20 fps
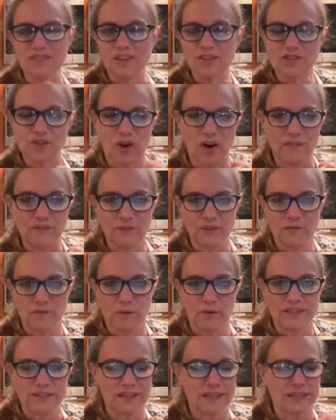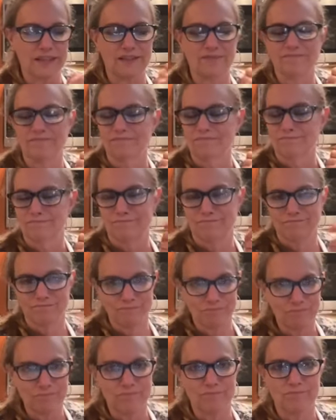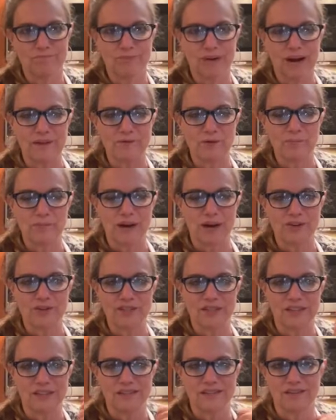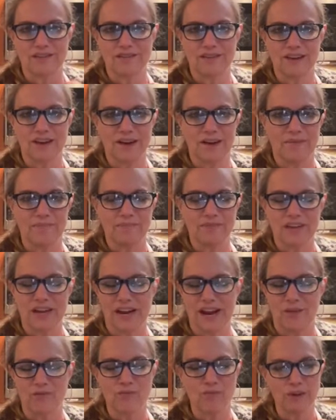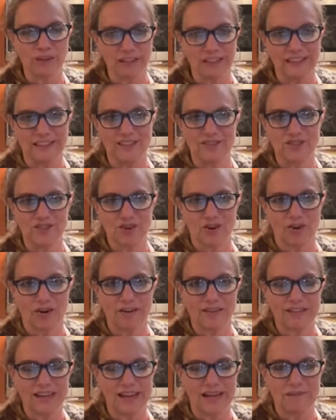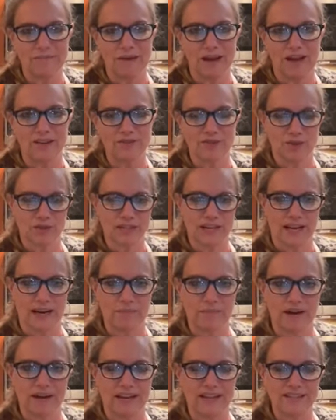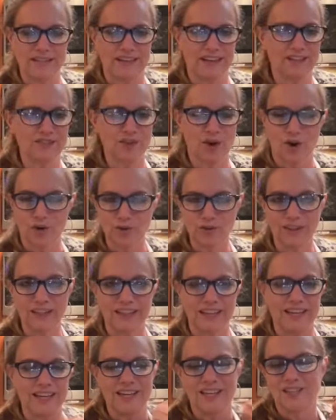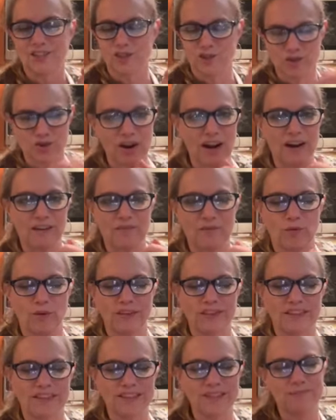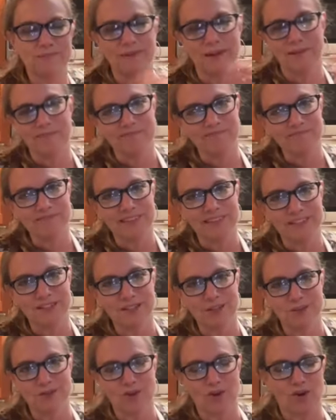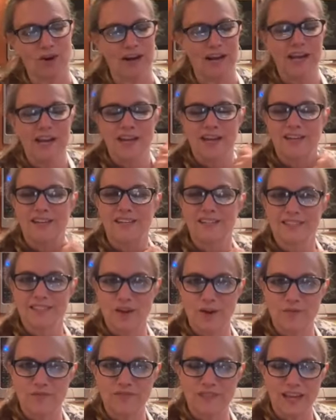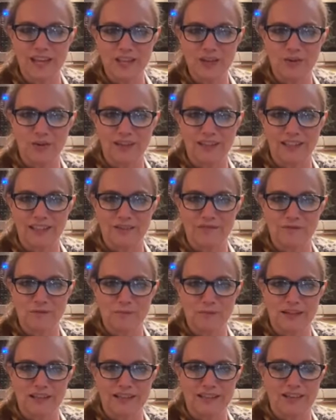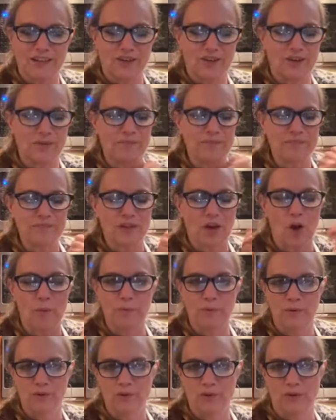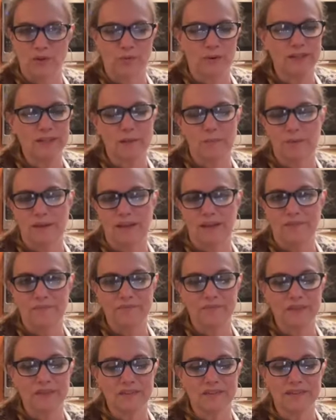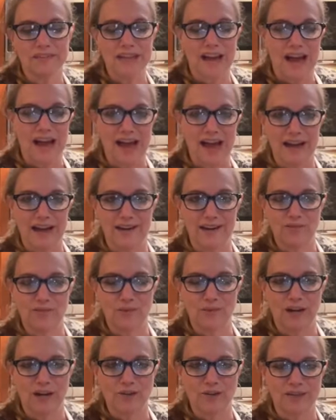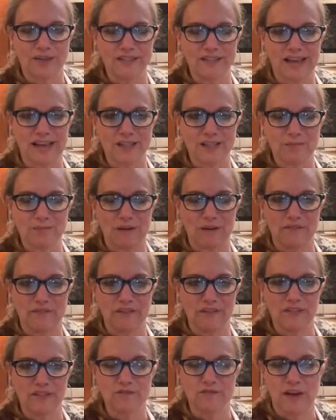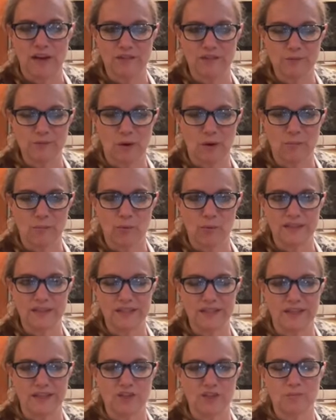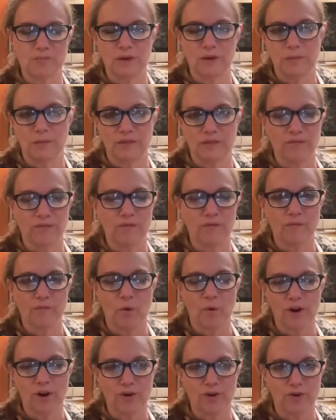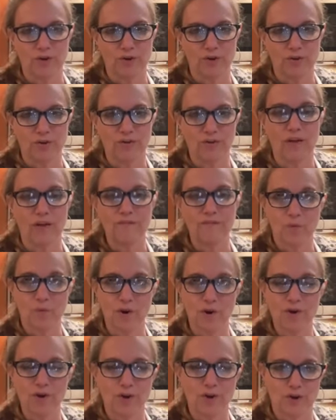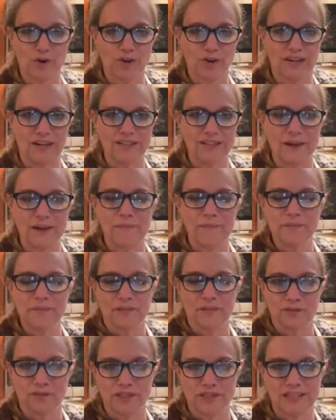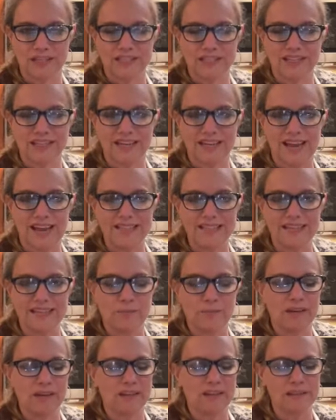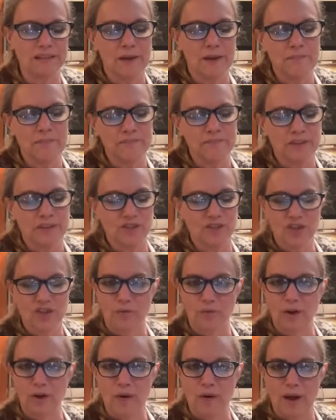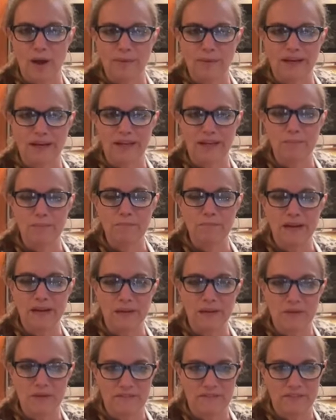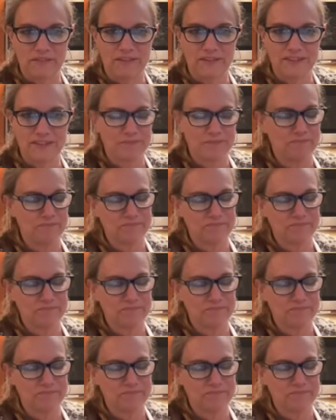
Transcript: sorry for the voice again. Bradford pear season, and I really did start taking my Zyrtec and my Nasonex early to try and avoid this, but so sorry. So thank you all again for being here. I hope you enjoyed the recipe. 9 regularly sized muffins, 5 Smart Points each. Put them in for 400 degrees for 16 to 18 minutes. Don't know how many mini muffins.